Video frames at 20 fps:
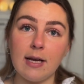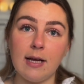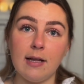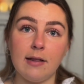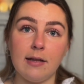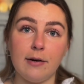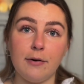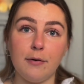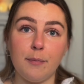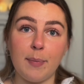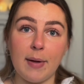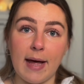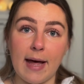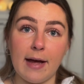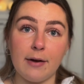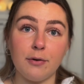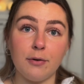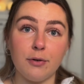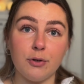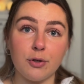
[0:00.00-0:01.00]
and their
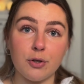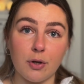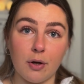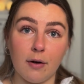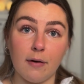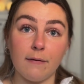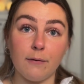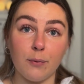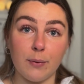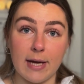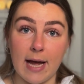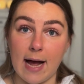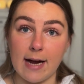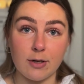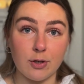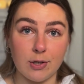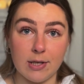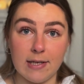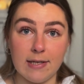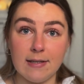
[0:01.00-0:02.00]
patterns of
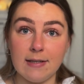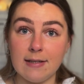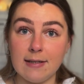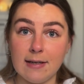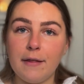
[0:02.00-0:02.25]
reactions.